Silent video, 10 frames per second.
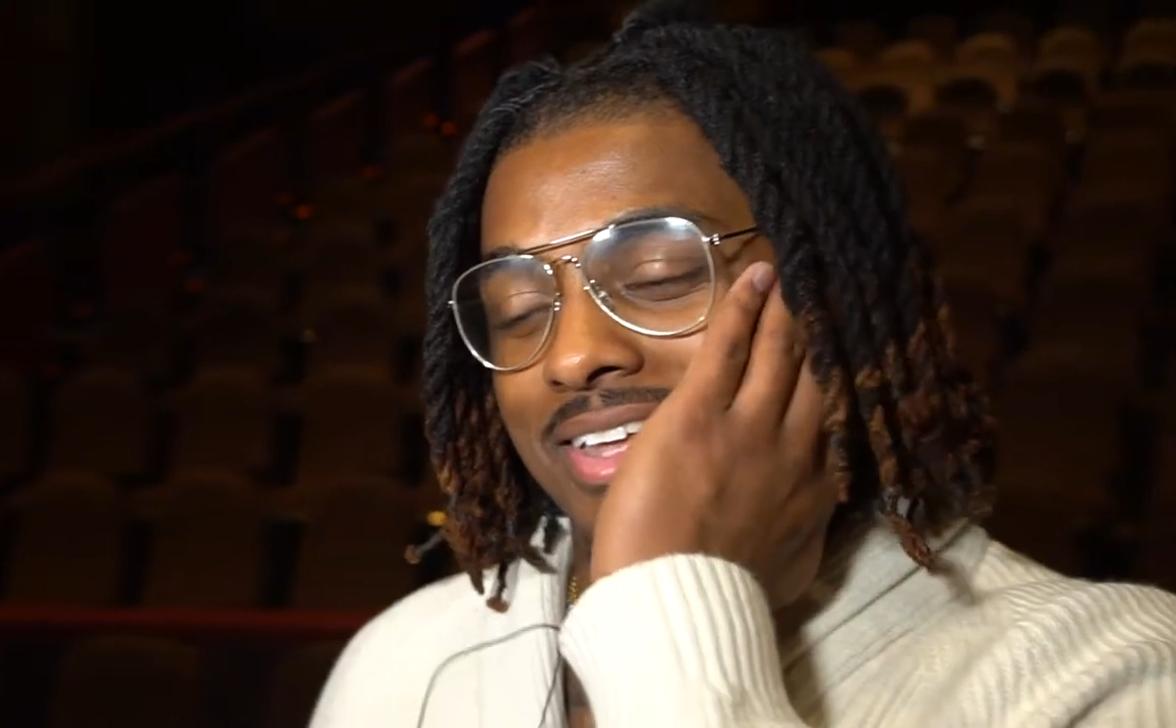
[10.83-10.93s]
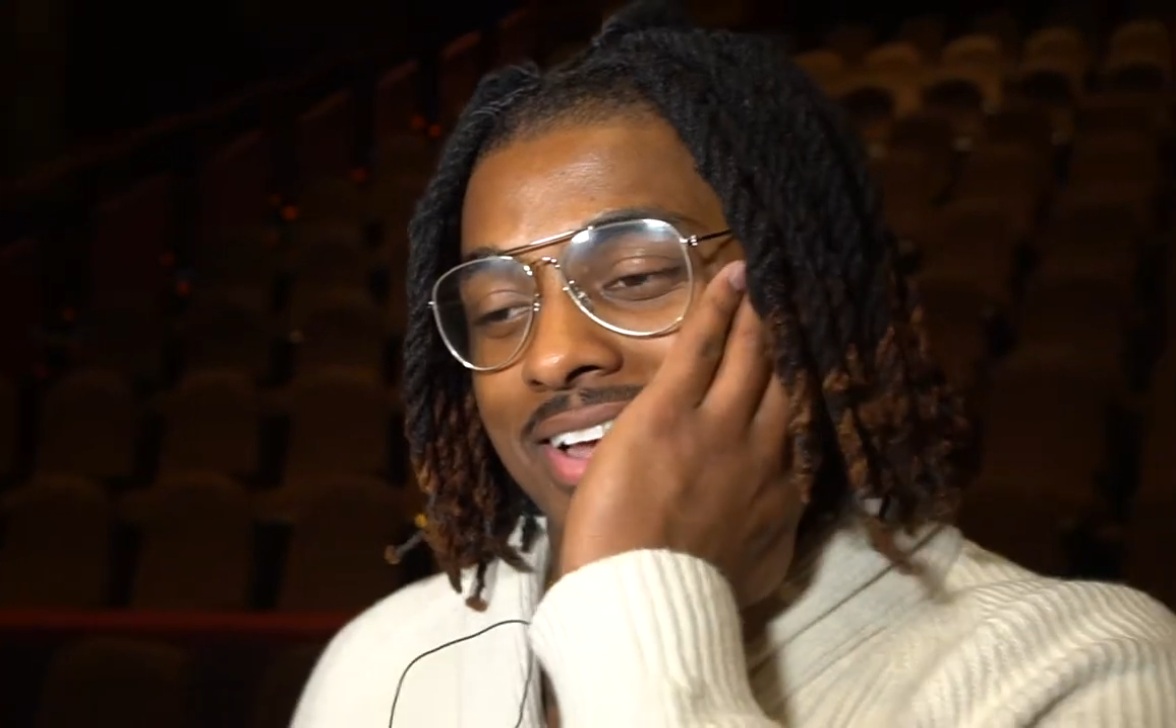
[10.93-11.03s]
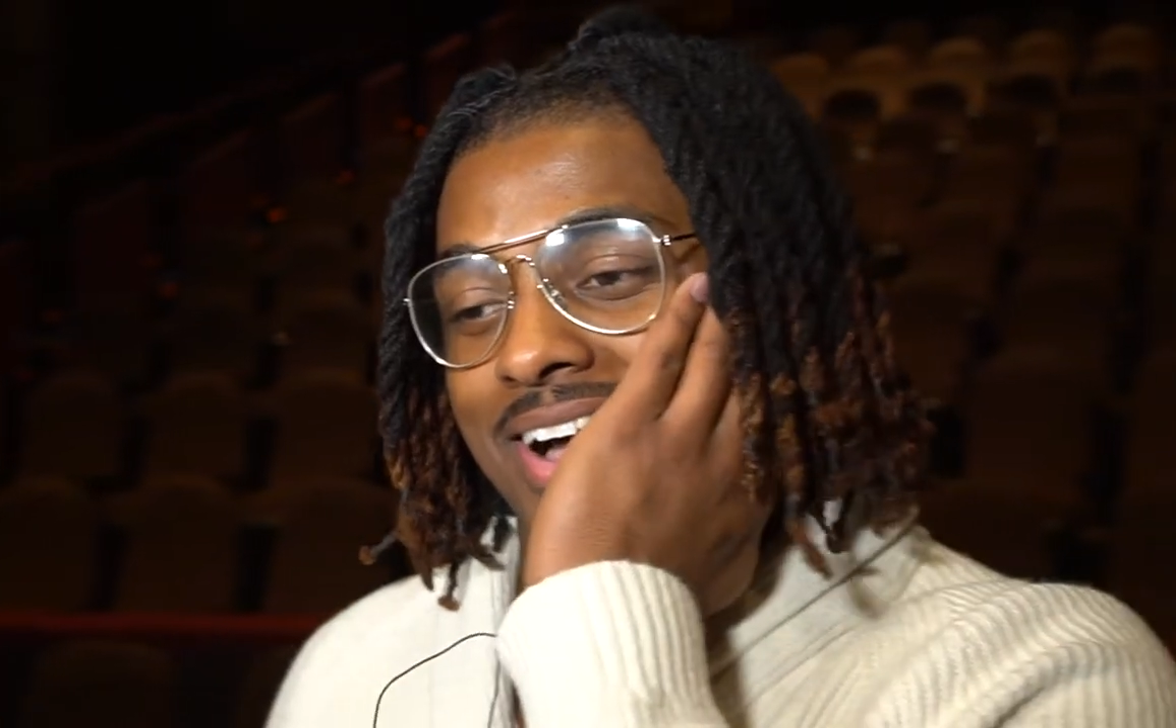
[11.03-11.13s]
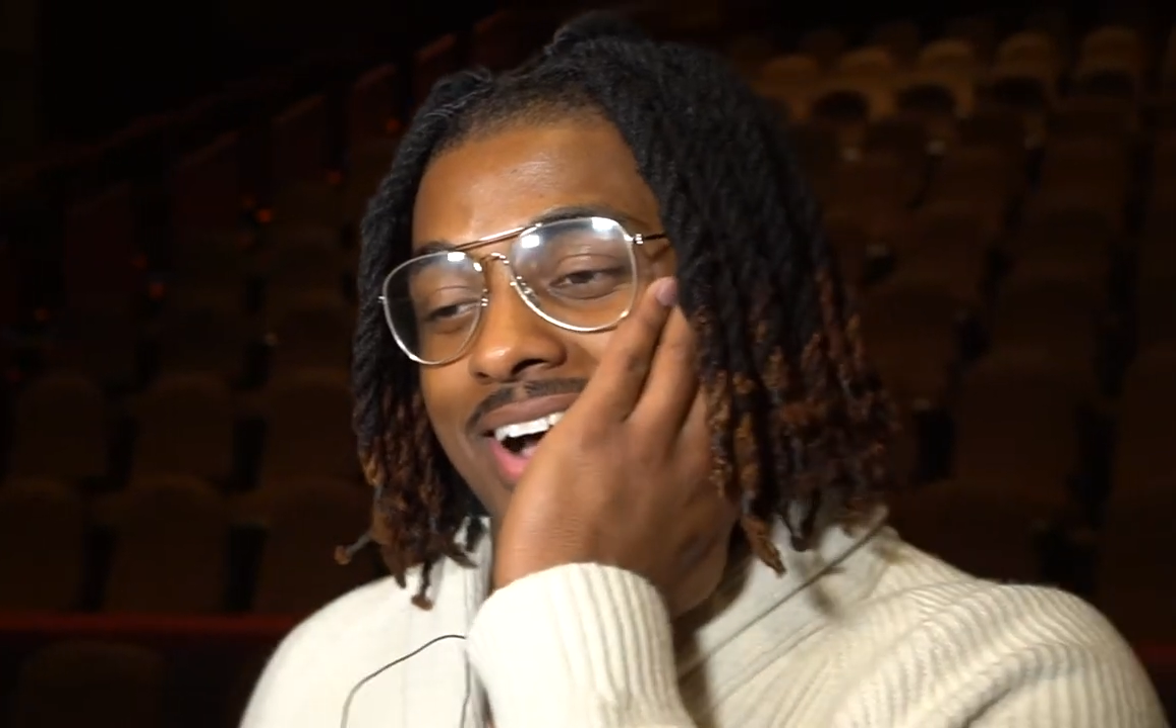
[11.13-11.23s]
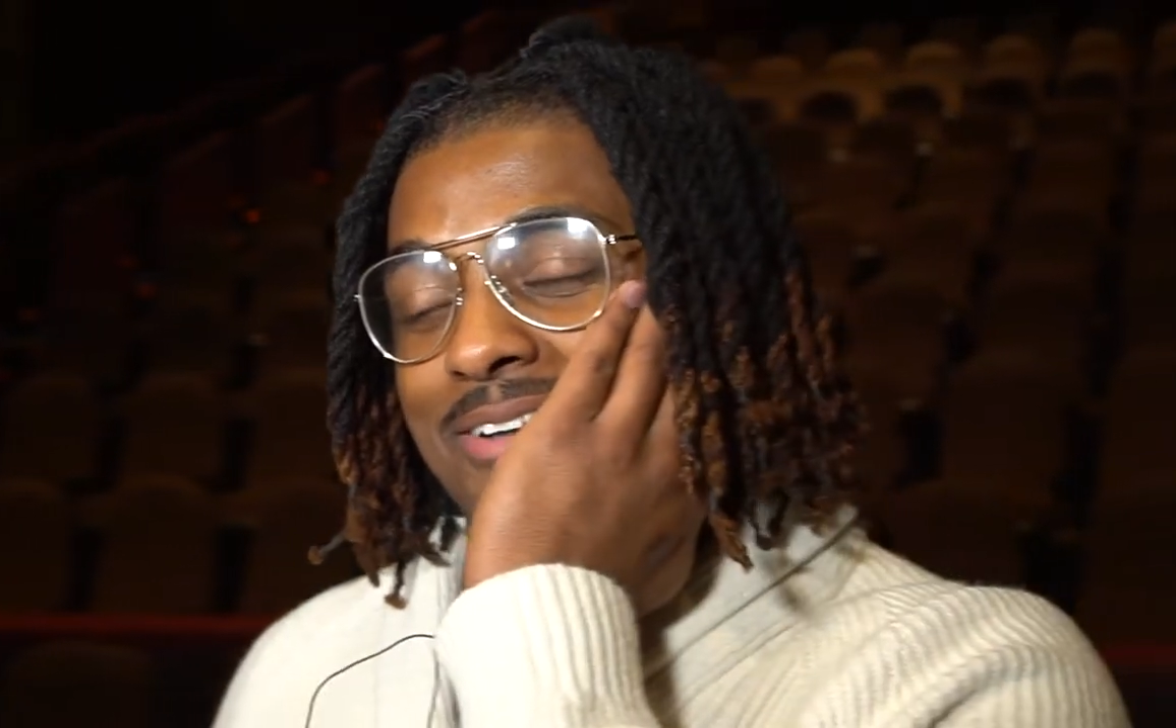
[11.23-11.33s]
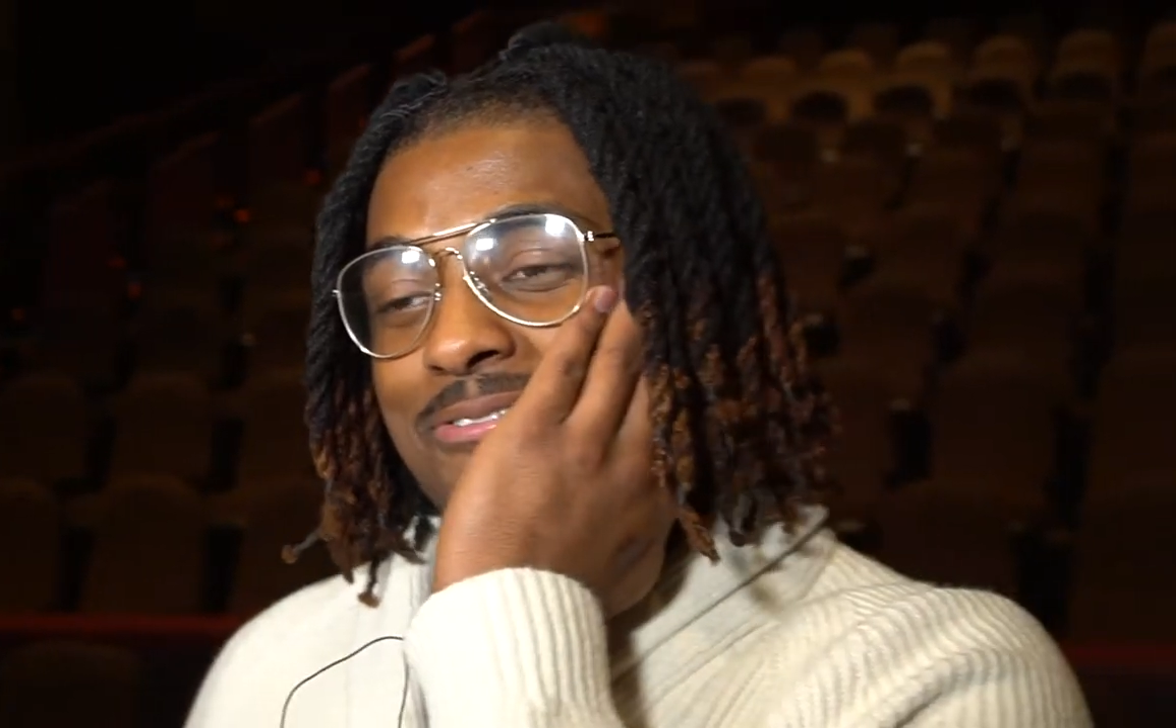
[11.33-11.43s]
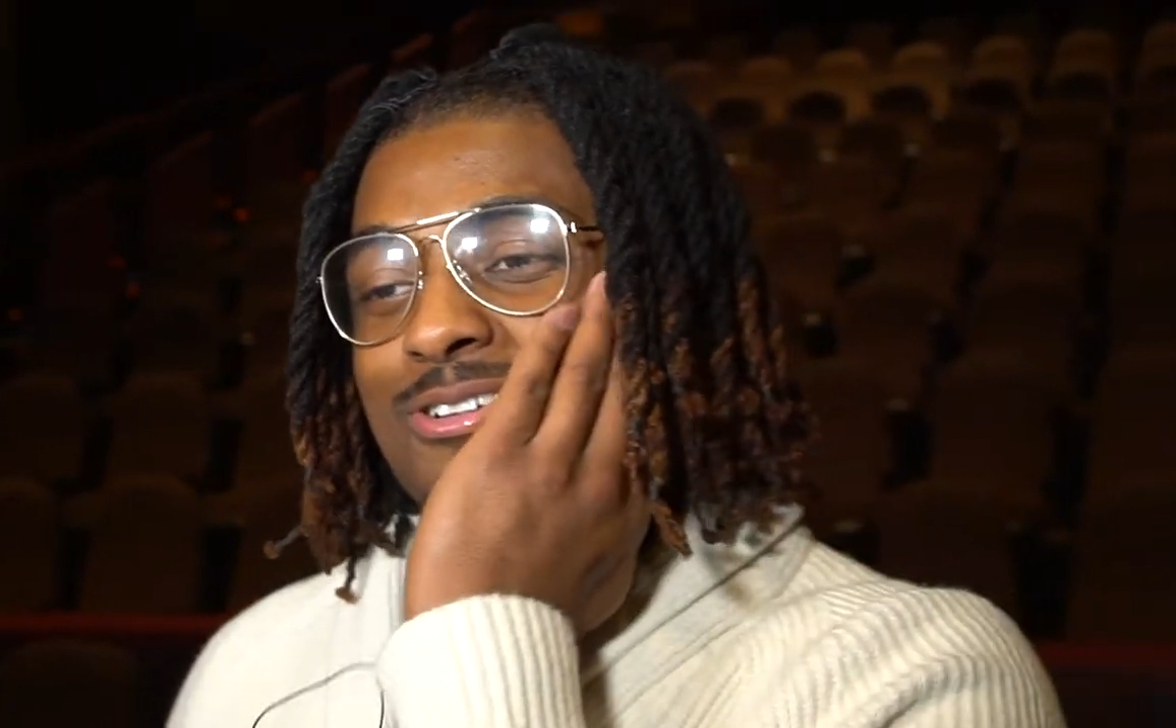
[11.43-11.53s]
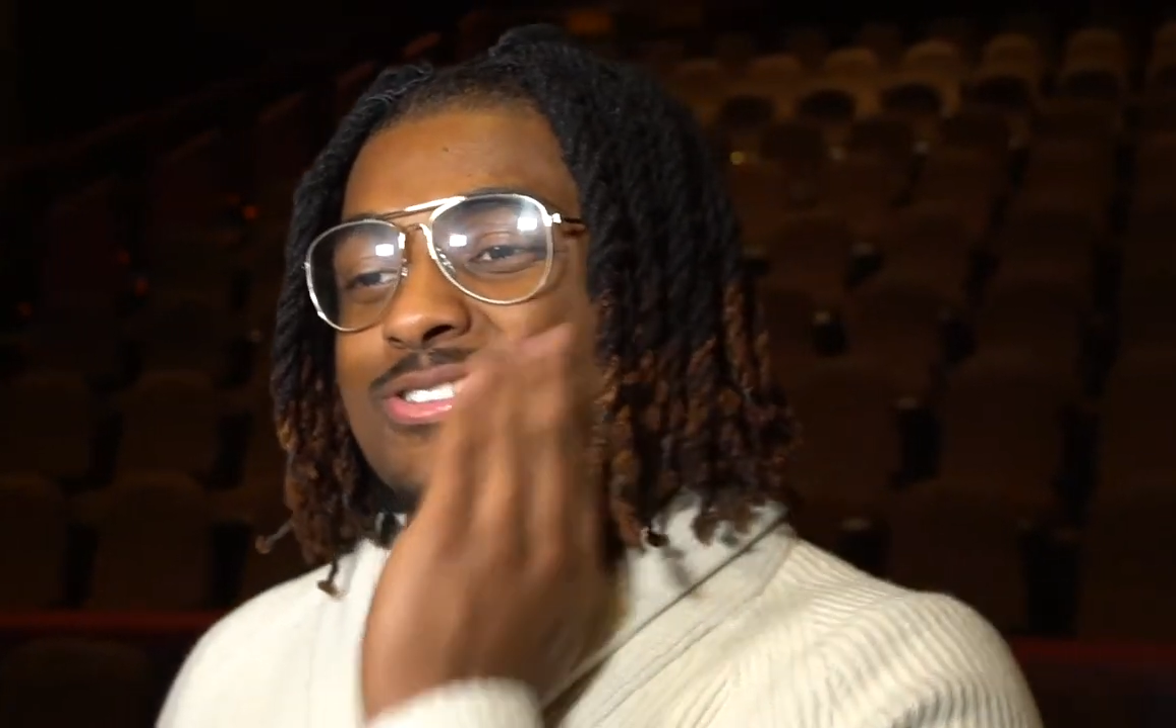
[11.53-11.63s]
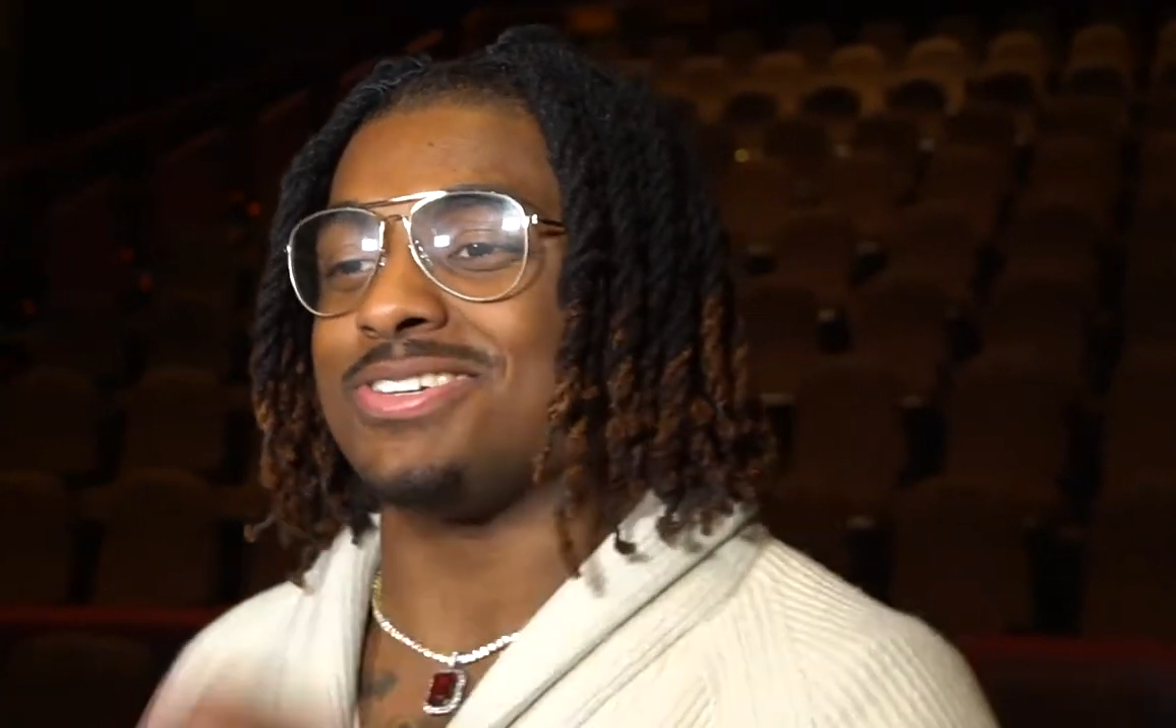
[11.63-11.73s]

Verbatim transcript: Uh, it feels